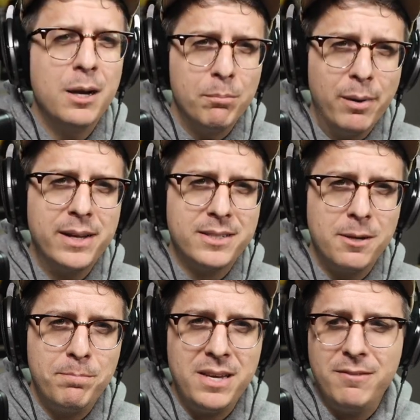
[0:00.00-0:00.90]
But
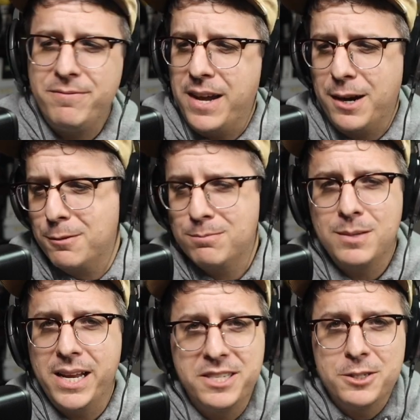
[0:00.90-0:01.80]
to be fair,
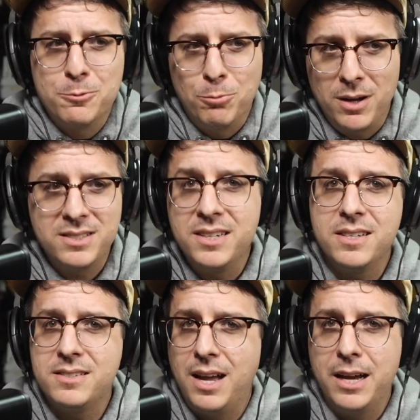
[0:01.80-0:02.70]
it just wasn't
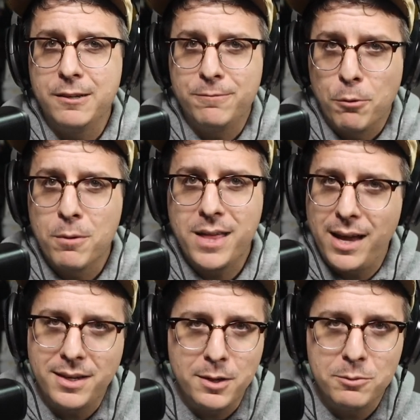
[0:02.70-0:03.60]
designed for
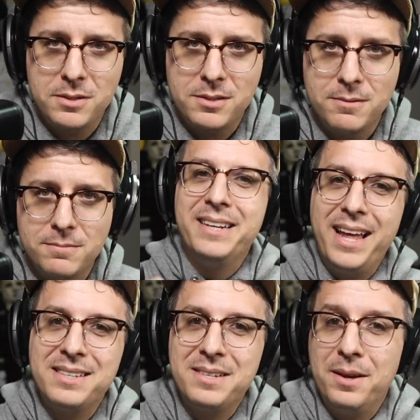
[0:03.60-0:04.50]
that use.
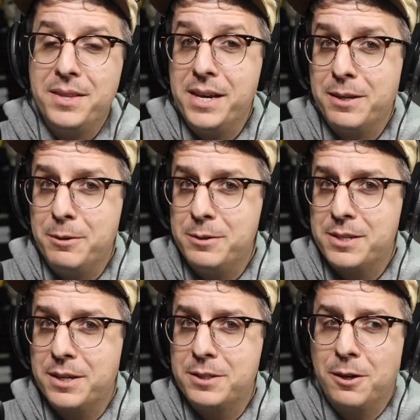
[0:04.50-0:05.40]
Next, on the
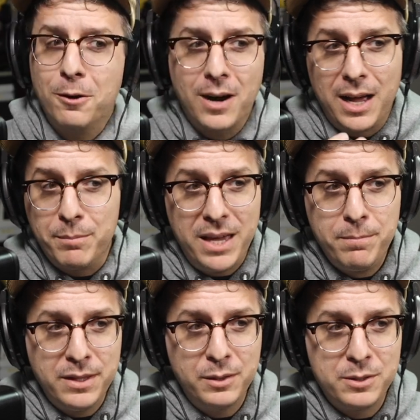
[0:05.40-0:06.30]
acoustic guitar, I may
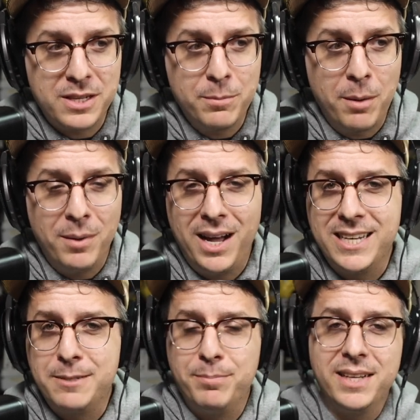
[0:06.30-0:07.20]
be losing my
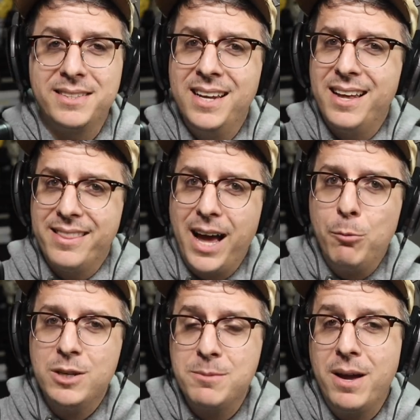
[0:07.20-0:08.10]
mind, but that
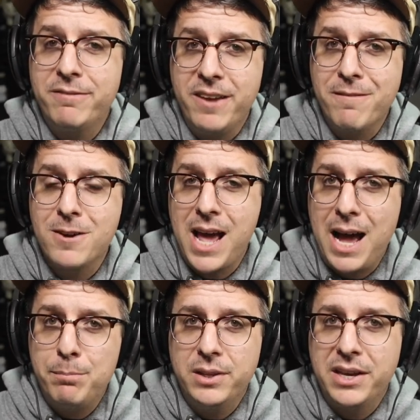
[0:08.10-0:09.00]
was my favorite
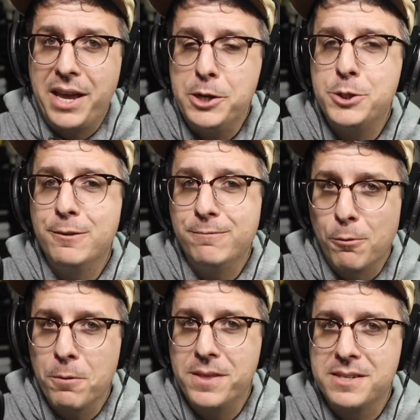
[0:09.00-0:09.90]
application
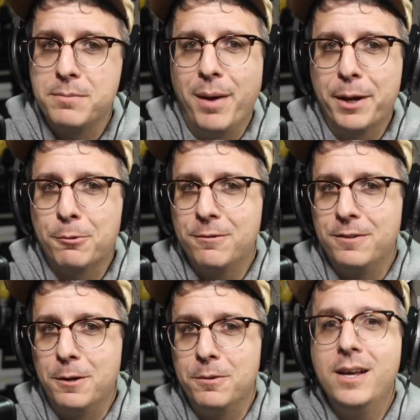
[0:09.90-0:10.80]
for this
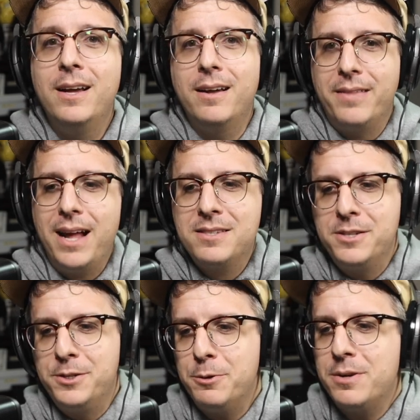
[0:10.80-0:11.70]
microphone. That's
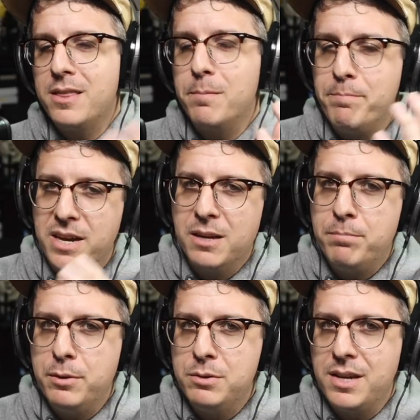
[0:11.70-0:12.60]
due to the big
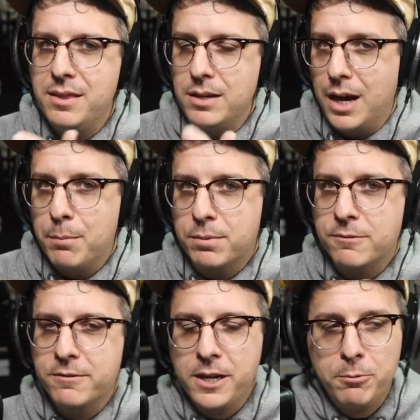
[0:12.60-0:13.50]
boost in the upper
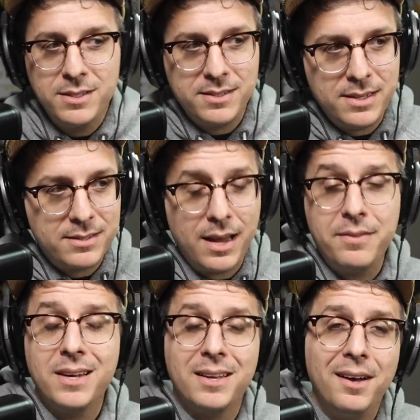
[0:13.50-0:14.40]
frequencies and
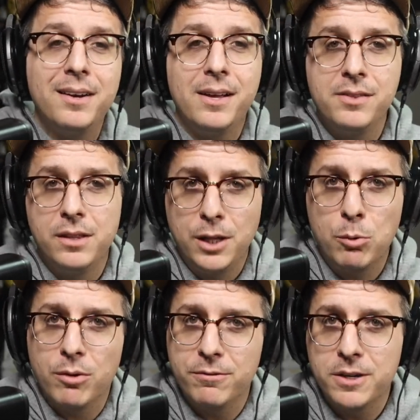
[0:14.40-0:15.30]
the cut in the
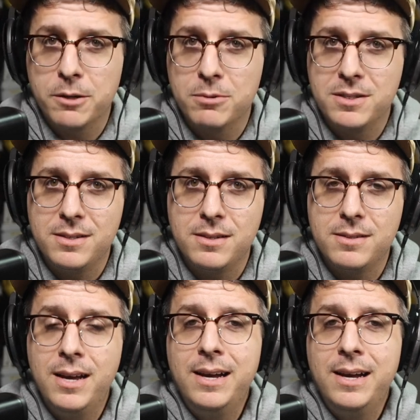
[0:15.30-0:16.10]
lower frequencies.